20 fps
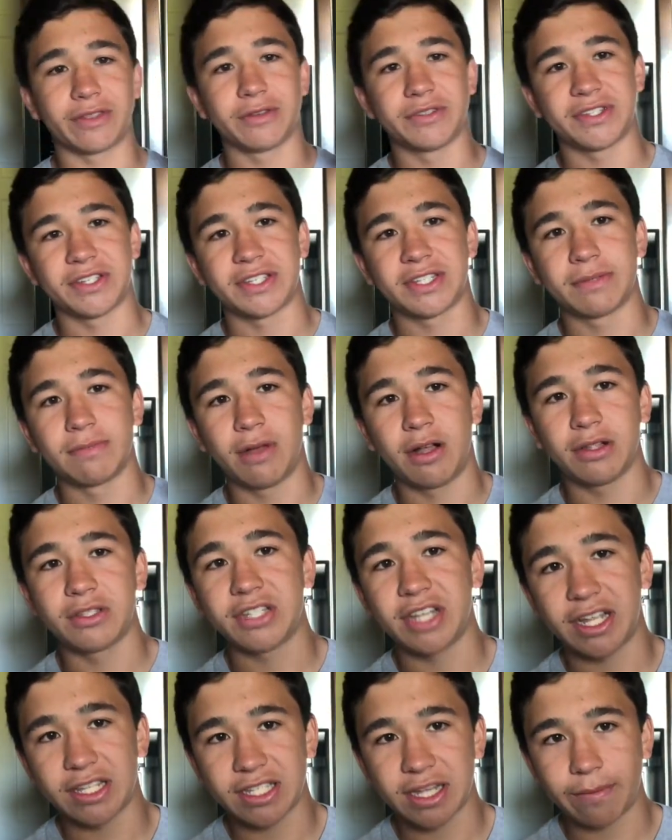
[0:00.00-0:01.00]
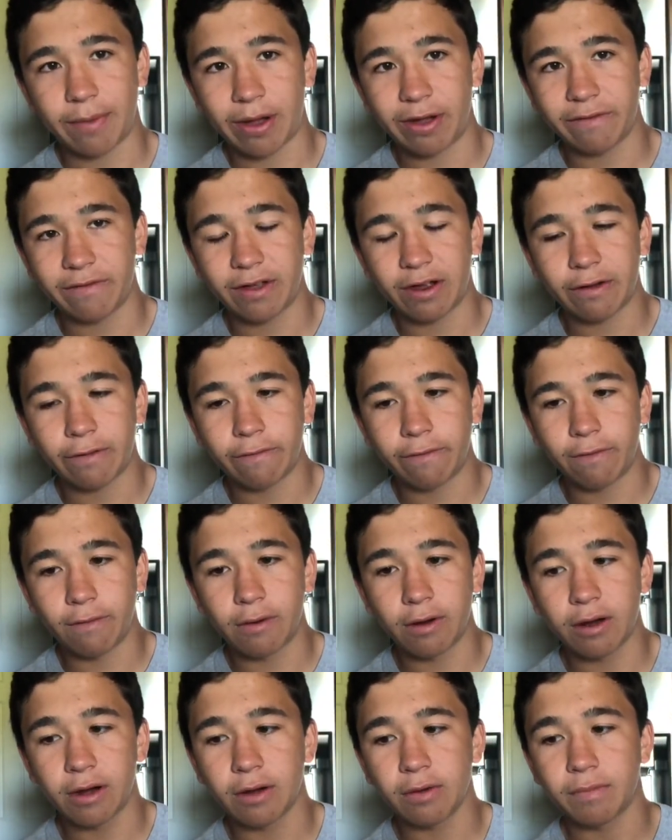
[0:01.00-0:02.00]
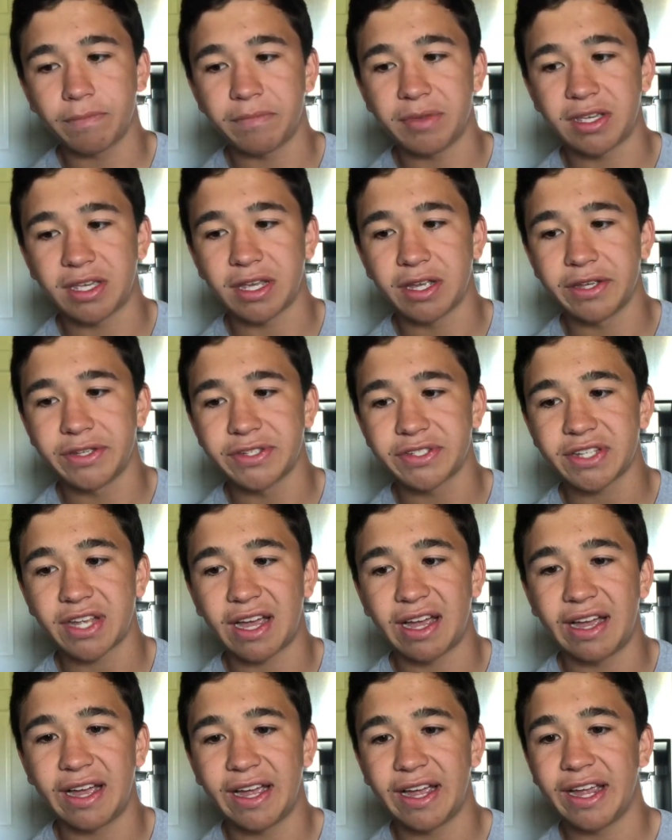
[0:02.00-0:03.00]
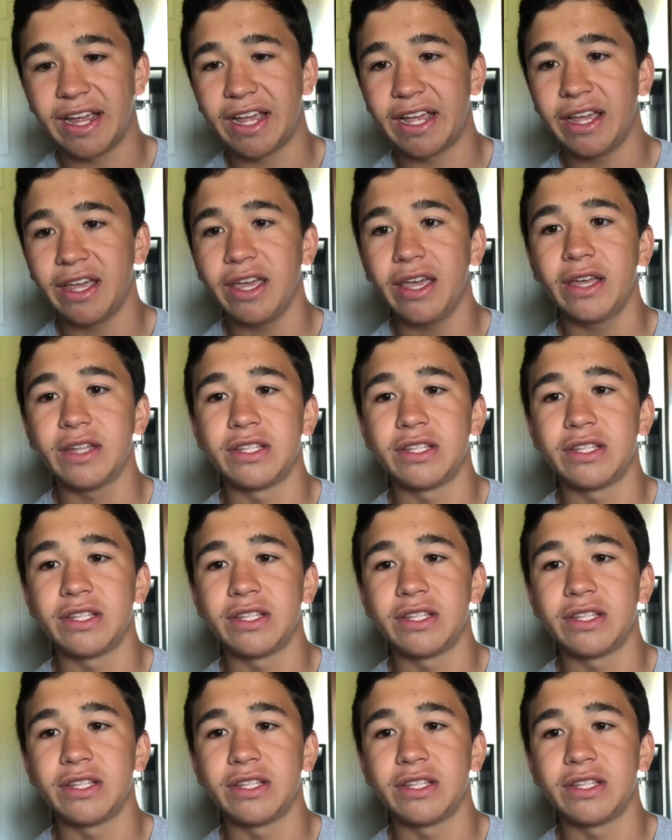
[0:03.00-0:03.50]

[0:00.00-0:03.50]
There's a small chance I might have got a 4 because I